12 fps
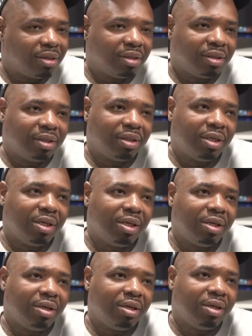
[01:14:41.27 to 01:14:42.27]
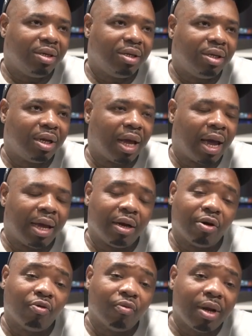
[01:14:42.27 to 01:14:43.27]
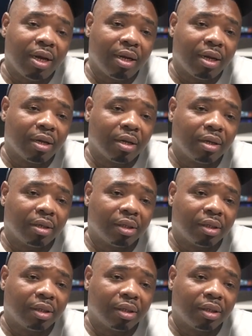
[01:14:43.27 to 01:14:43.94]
she ain't agreed to